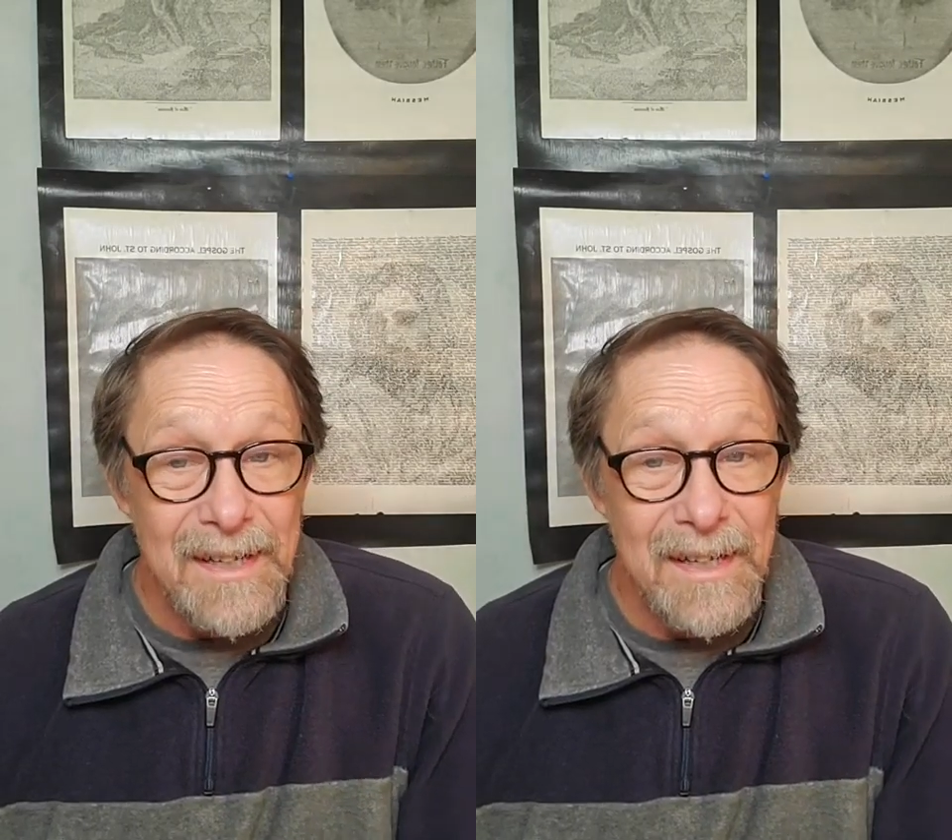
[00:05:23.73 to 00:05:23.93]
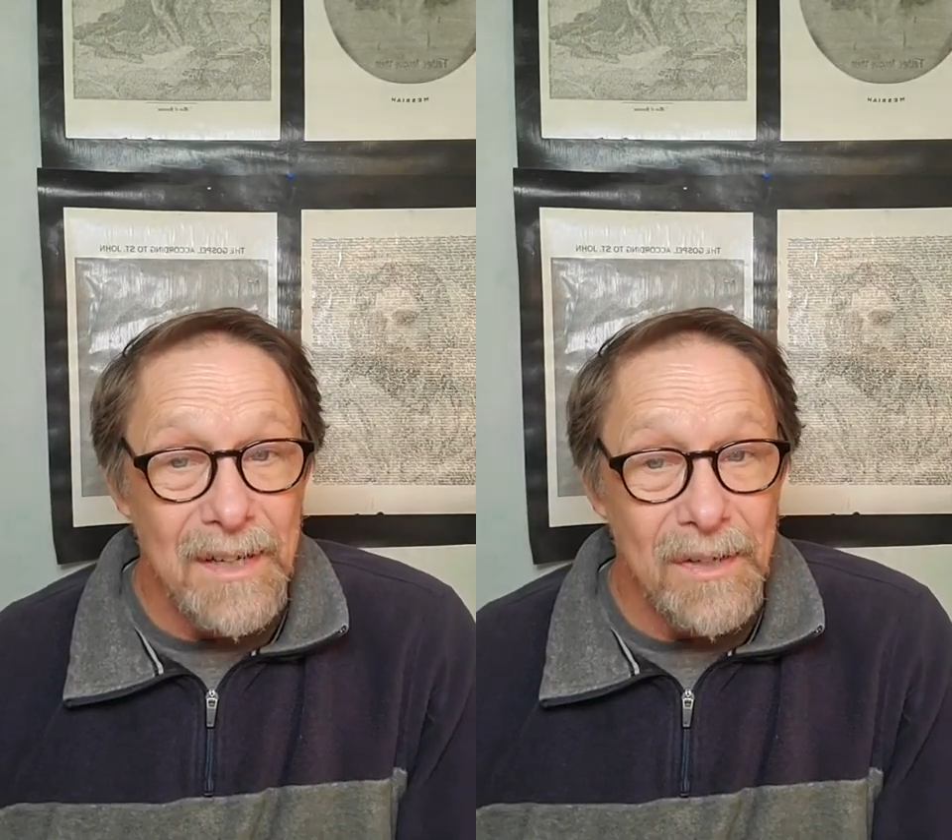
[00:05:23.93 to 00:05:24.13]

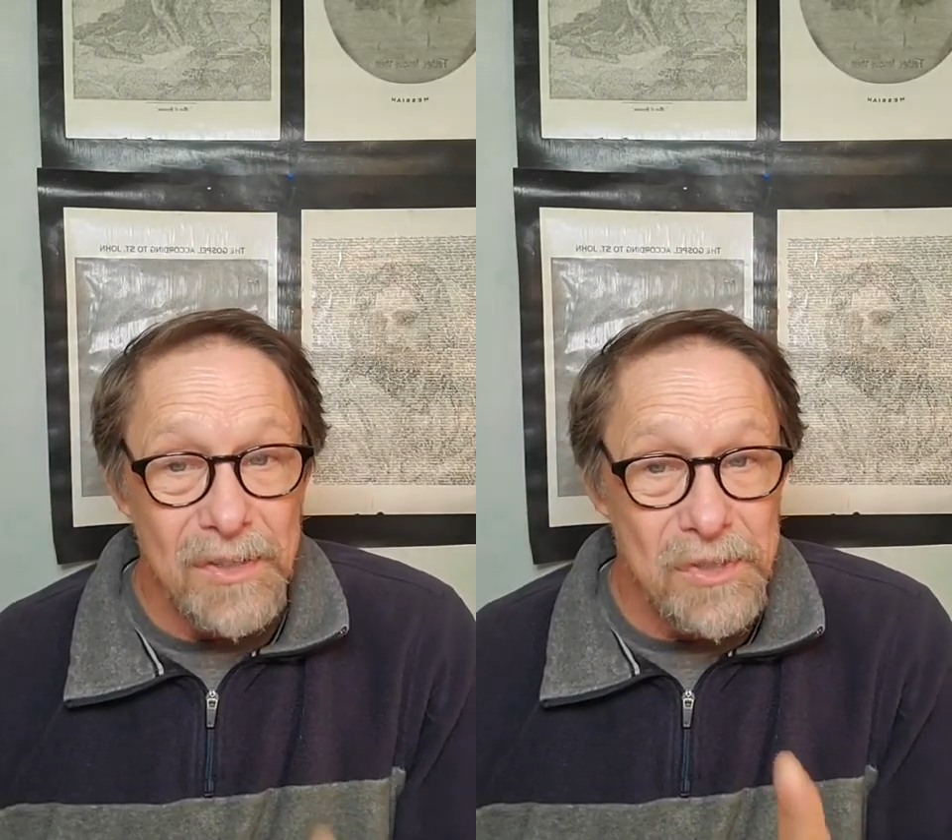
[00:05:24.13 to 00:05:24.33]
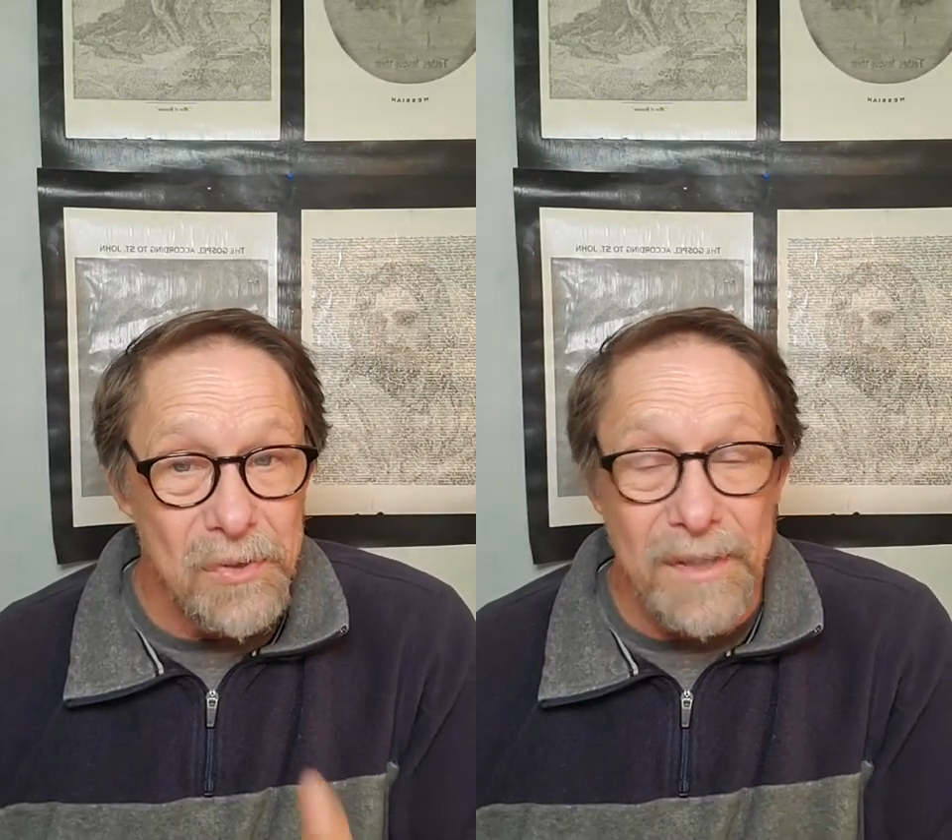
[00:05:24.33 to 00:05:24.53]
uh,
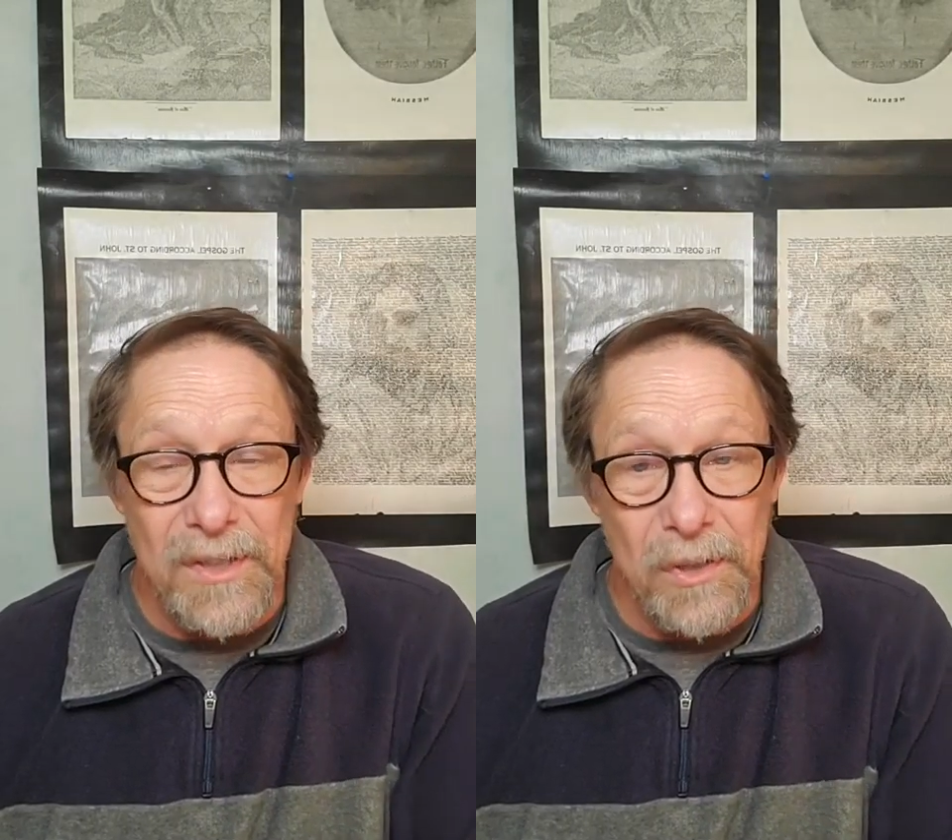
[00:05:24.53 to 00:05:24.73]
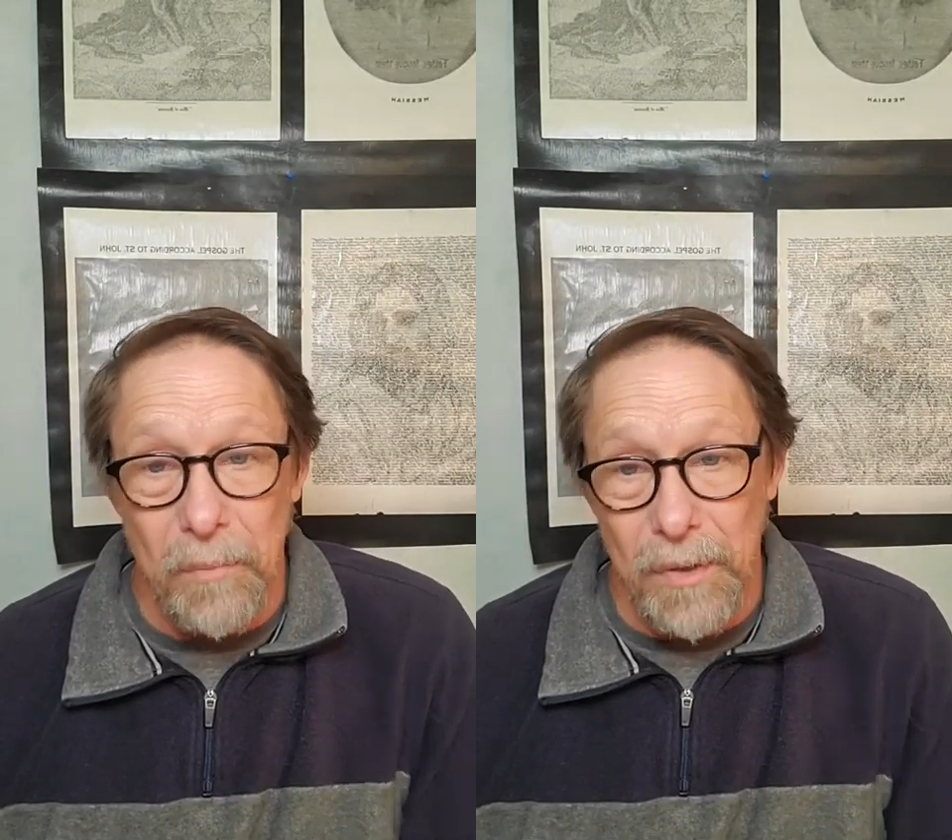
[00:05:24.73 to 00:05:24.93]

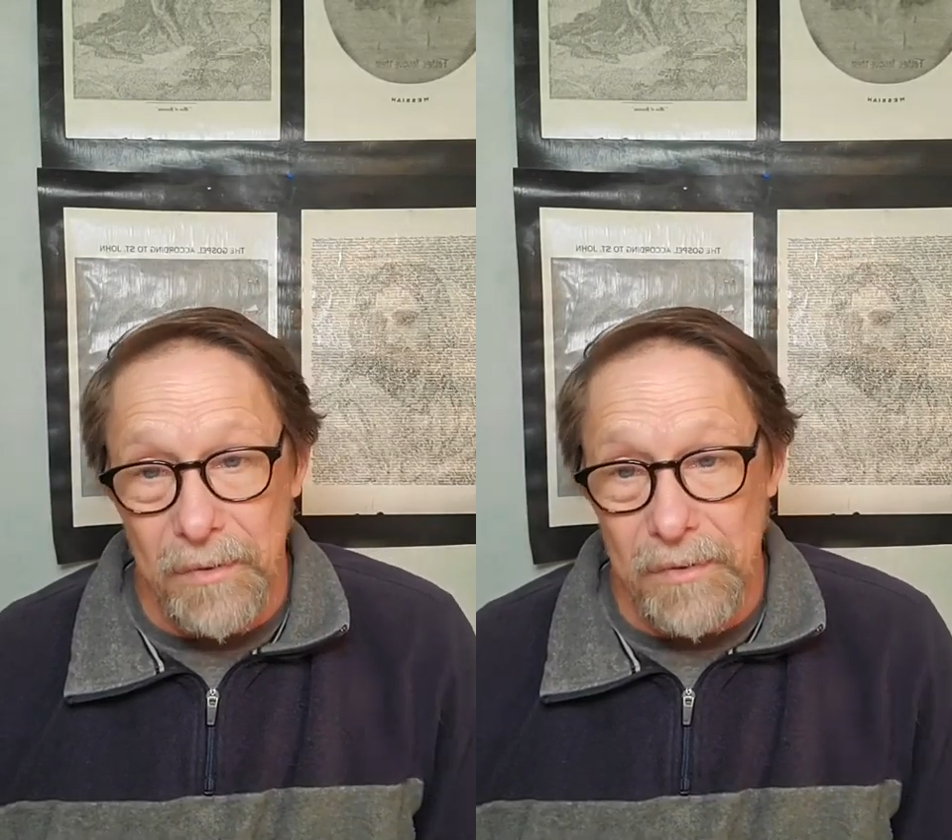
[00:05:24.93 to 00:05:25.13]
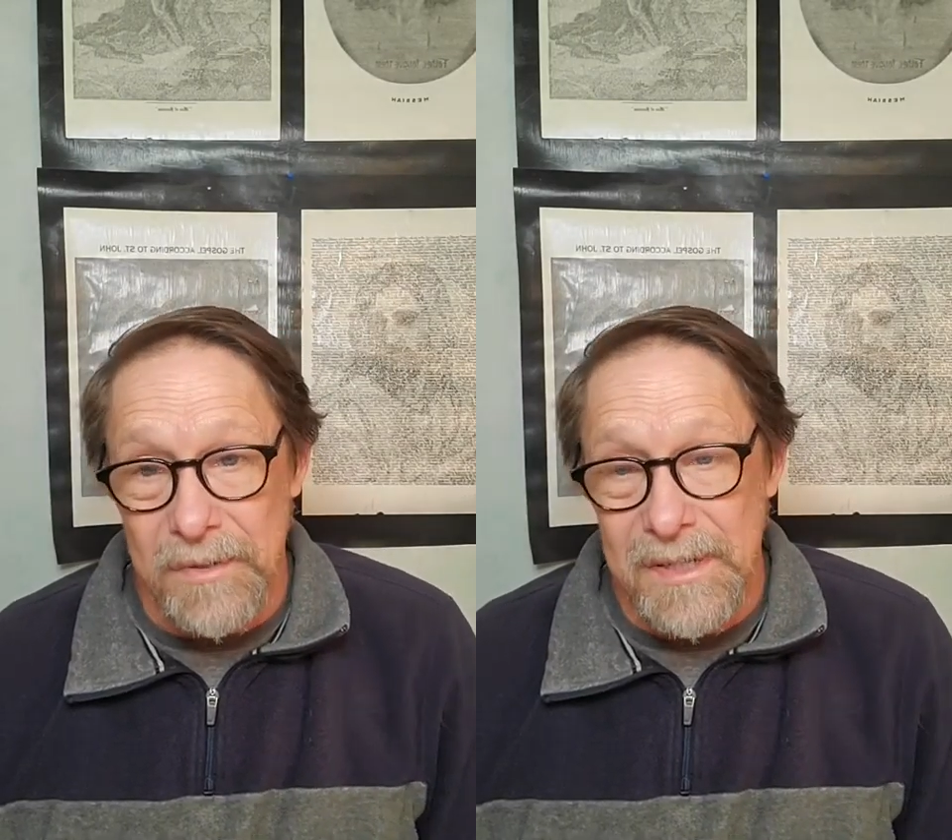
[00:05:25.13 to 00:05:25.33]
strengthen your
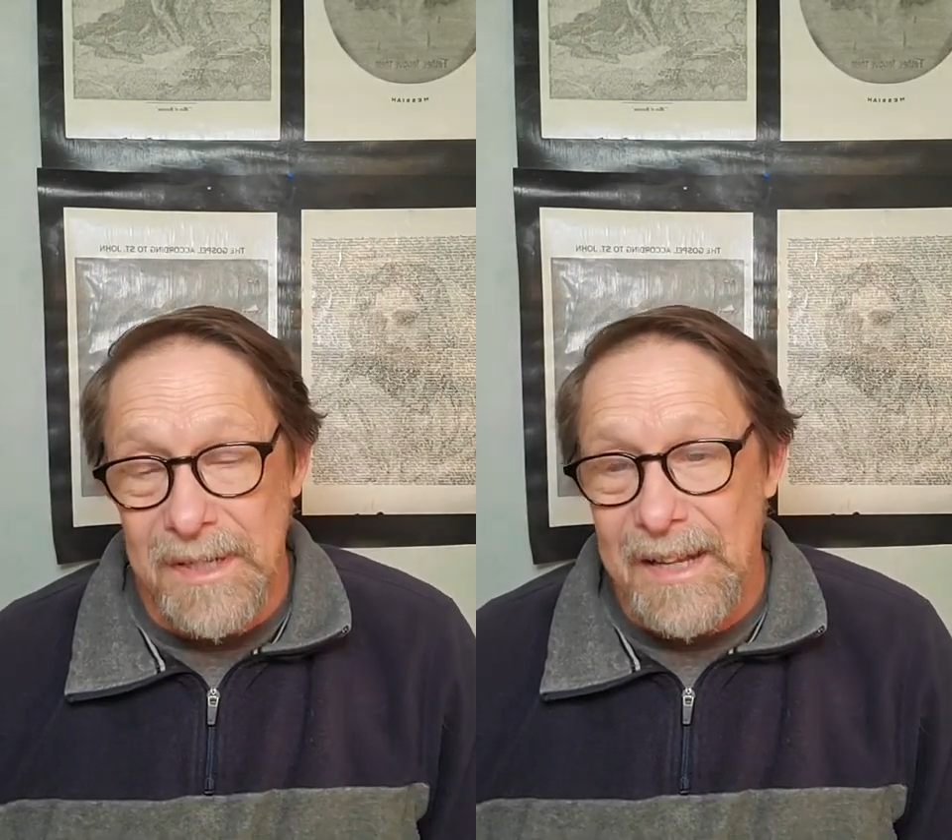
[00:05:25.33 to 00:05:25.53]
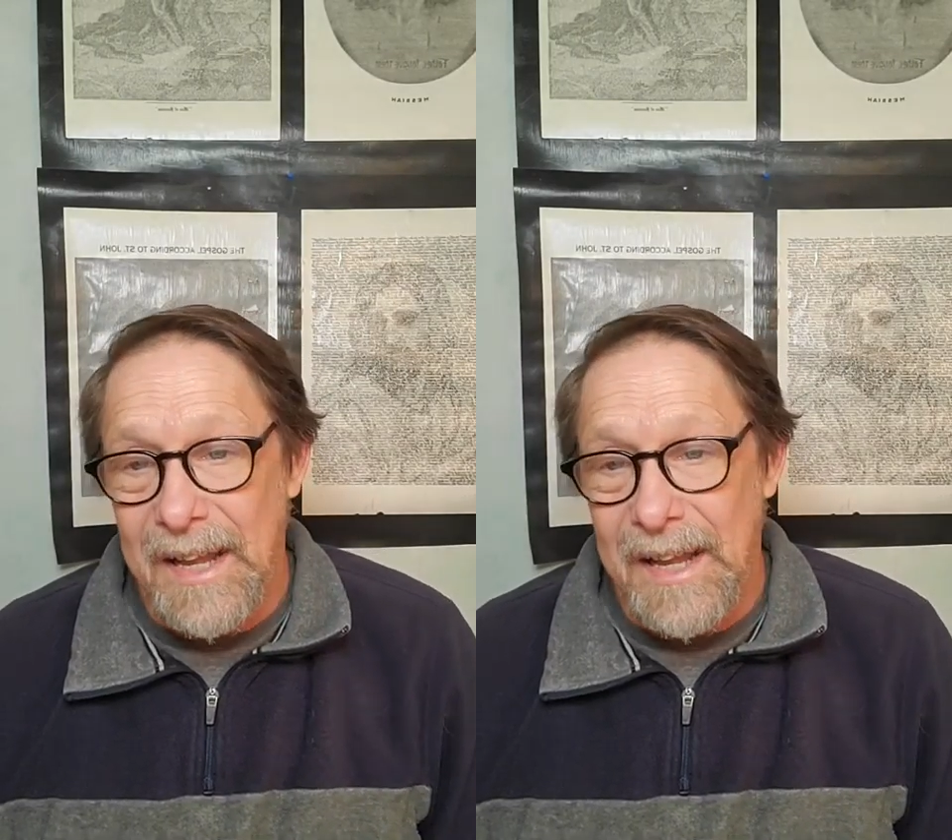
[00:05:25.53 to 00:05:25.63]
brothers.